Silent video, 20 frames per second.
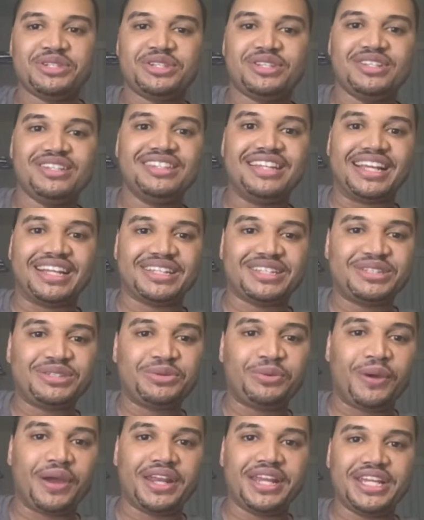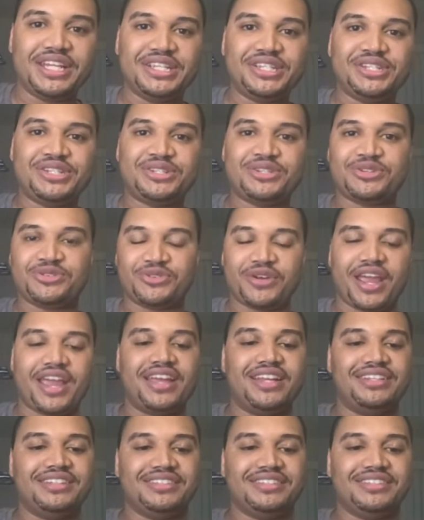like 20 straight